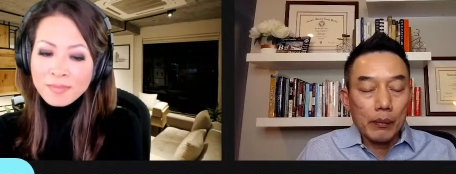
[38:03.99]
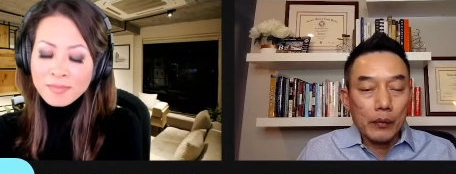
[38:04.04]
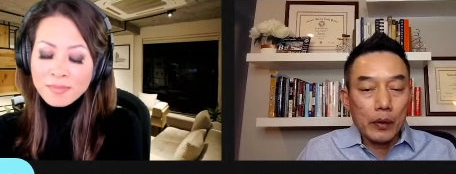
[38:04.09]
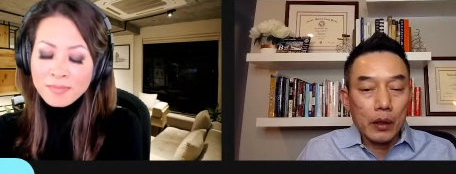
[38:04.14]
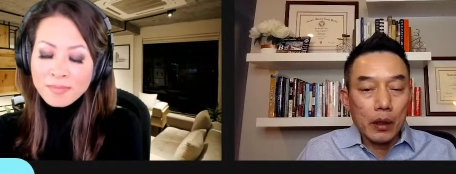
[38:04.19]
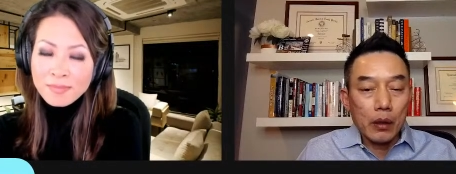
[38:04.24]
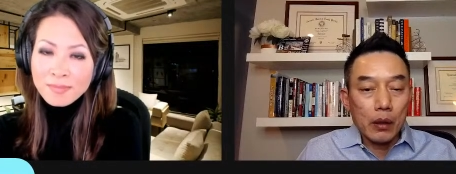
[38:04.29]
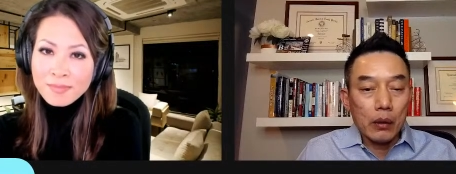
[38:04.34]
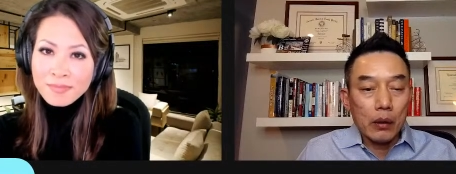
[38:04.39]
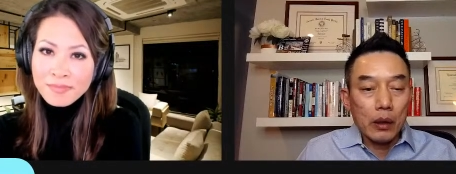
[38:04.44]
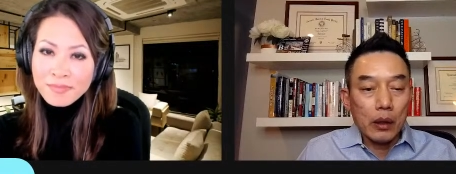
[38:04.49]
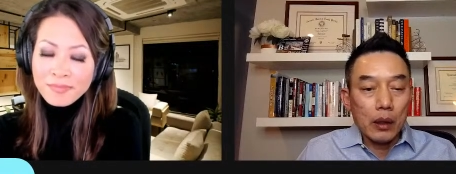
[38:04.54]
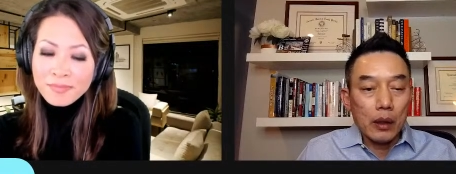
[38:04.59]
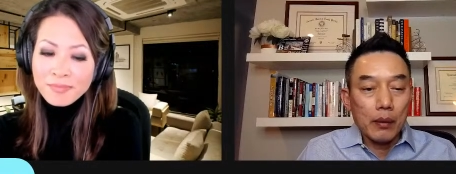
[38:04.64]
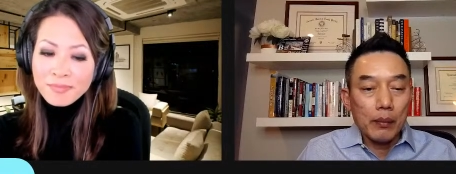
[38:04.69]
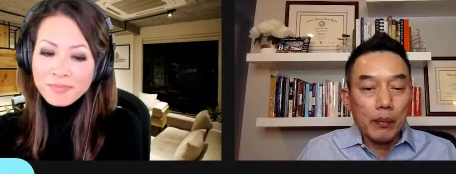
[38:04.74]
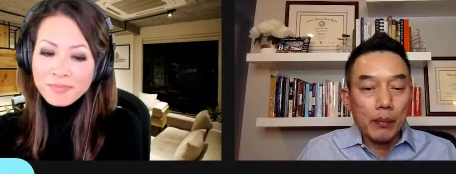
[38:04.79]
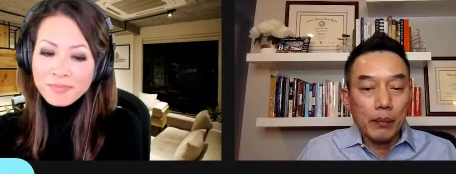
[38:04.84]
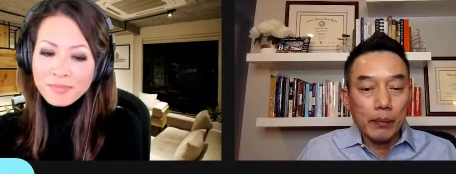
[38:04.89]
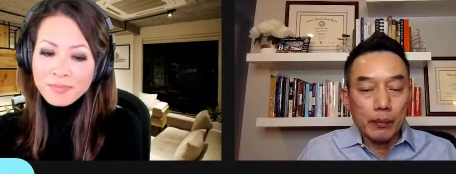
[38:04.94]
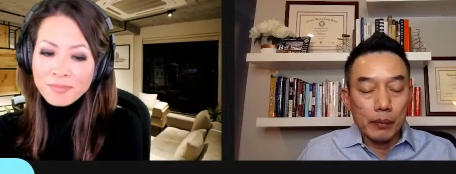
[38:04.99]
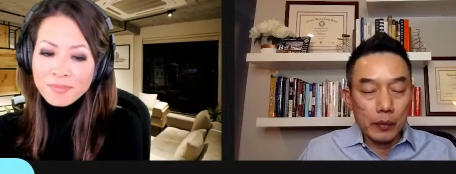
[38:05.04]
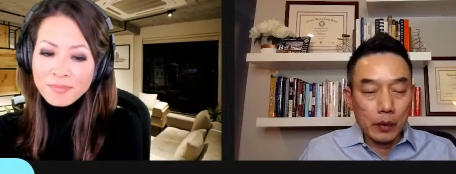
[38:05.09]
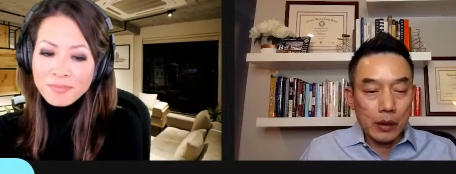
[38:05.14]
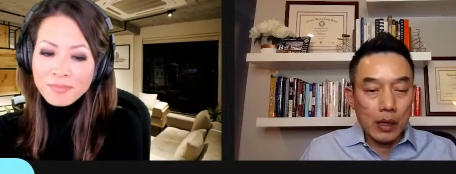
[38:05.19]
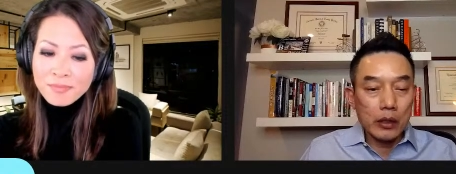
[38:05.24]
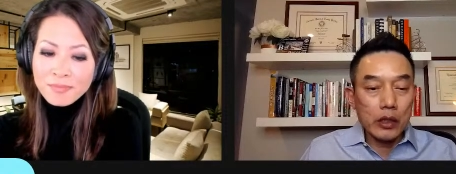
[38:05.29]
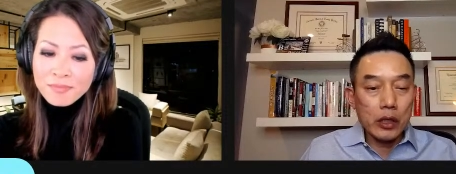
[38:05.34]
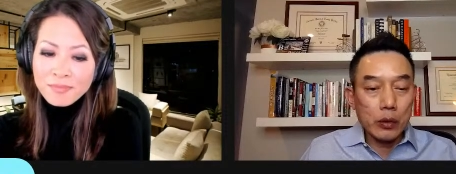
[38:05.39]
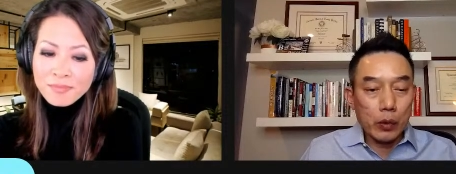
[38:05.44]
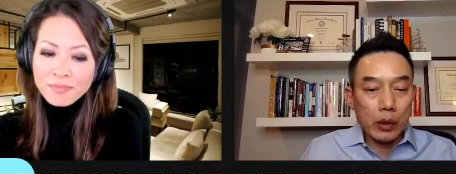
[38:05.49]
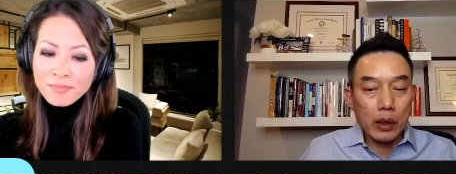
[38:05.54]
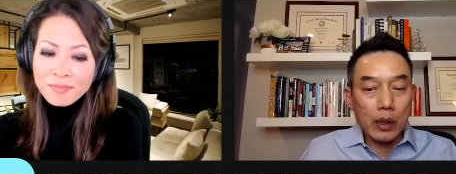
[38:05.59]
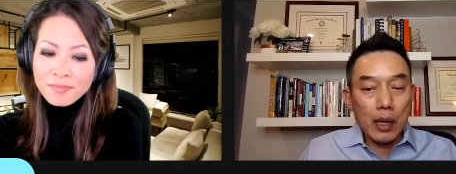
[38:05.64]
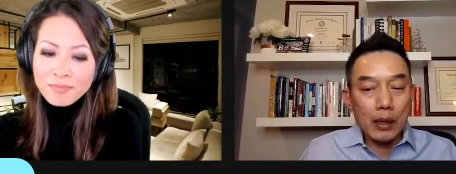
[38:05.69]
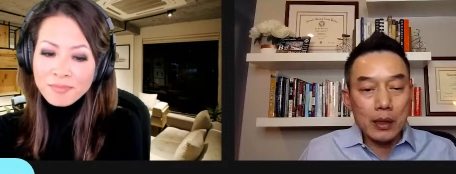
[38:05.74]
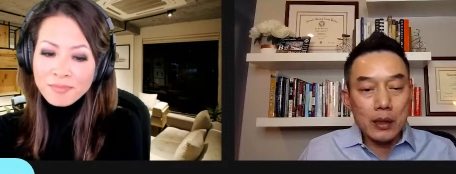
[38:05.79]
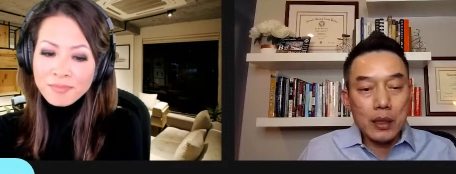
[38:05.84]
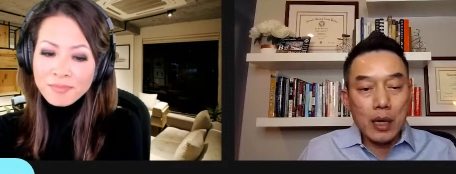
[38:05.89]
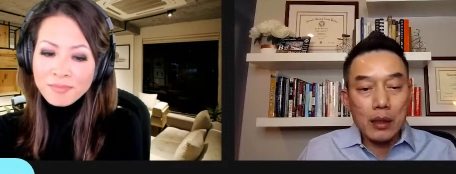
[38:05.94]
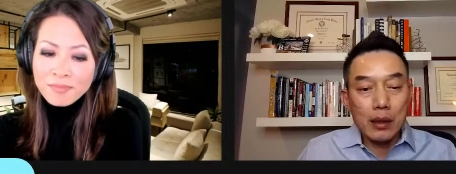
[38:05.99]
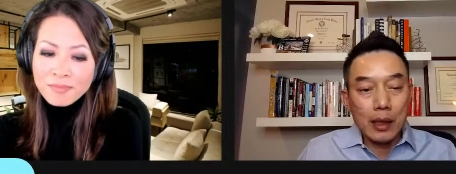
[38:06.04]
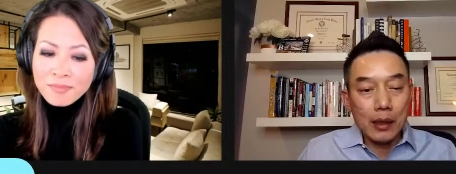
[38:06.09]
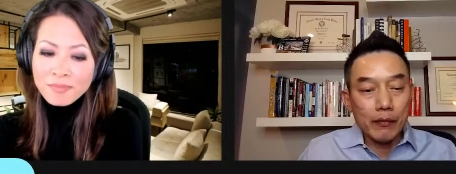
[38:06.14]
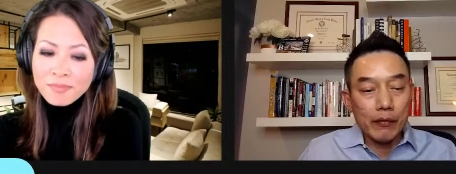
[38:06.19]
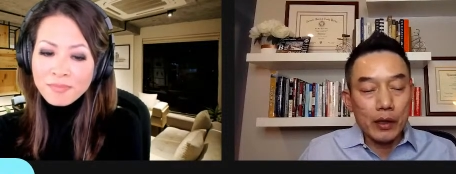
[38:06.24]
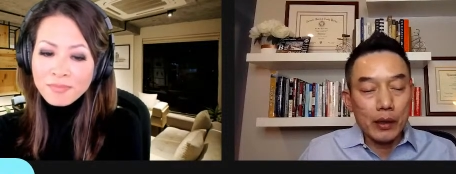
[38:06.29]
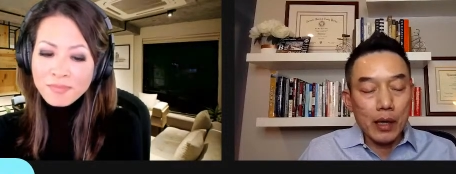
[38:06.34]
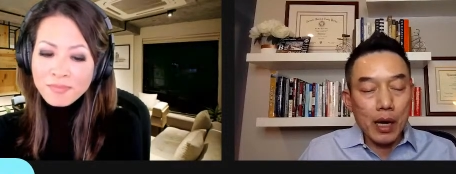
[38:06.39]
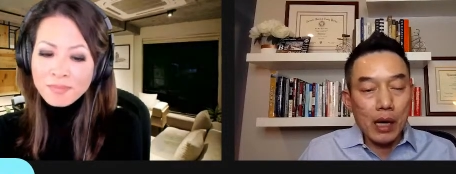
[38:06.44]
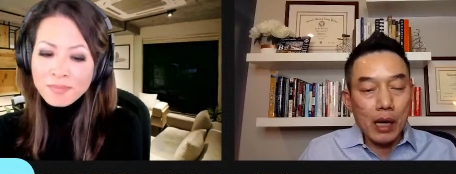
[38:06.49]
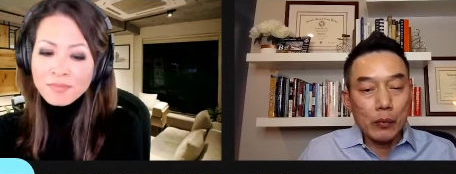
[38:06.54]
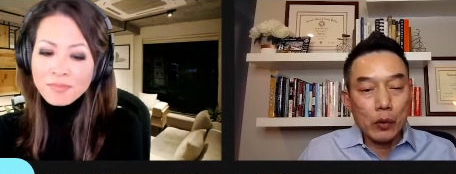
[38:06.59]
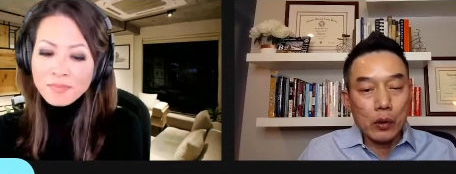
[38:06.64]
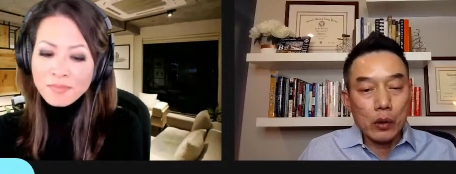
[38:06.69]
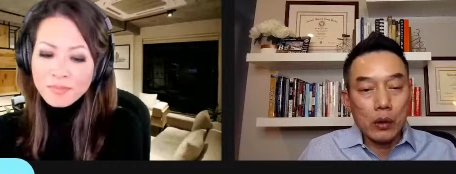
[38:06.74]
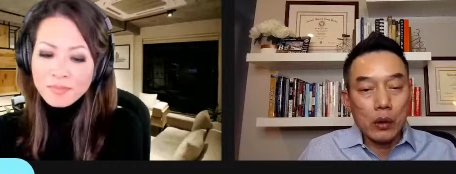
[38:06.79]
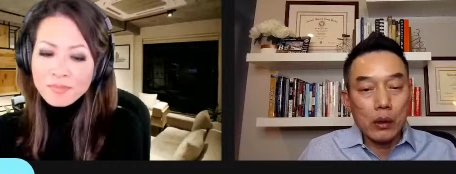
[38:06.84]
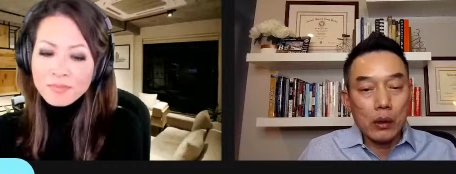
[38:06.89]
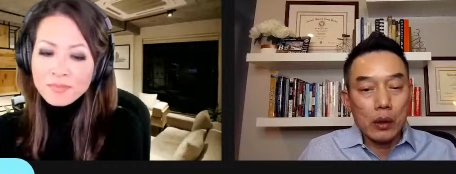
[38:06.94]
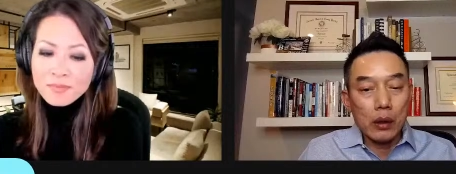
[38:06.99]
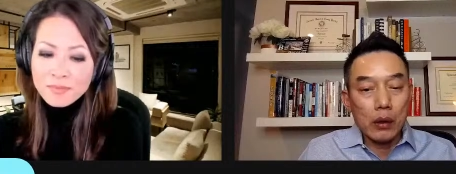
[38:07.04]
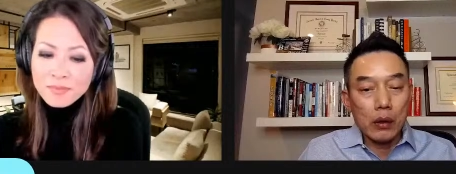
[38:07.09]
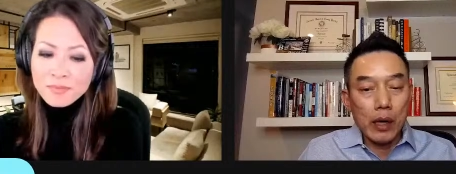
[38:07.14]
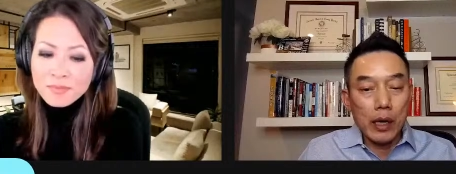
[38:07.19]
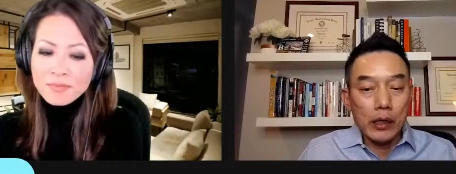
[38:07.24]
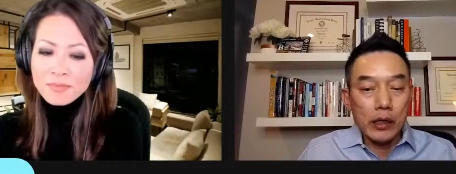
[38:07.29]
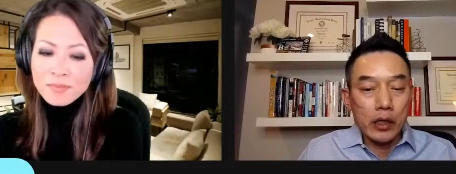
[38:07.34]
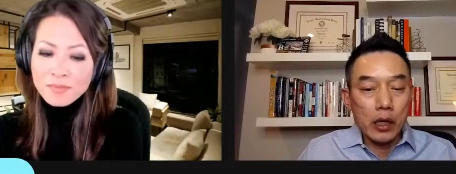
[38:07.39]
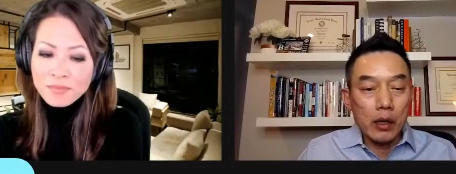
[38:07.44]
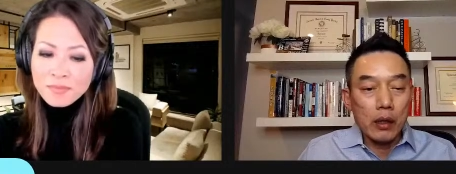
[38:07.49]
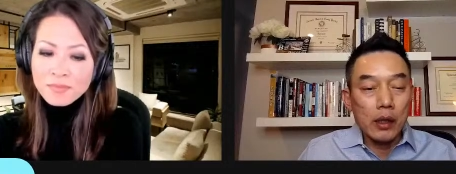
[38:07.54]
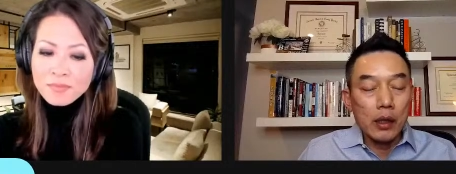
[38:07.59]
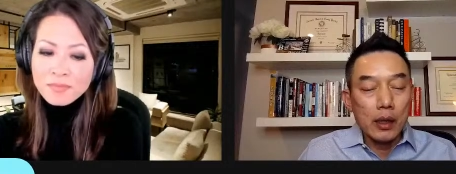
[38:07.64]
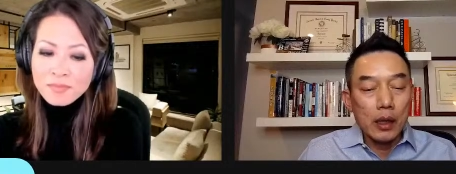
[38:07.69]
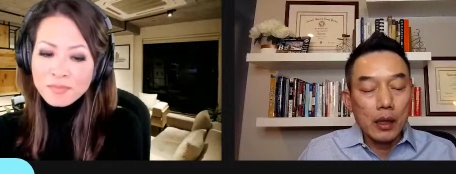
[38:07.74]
Speaker 1: you know, um, country with a lot of sun, like Vietnam or, or Asia.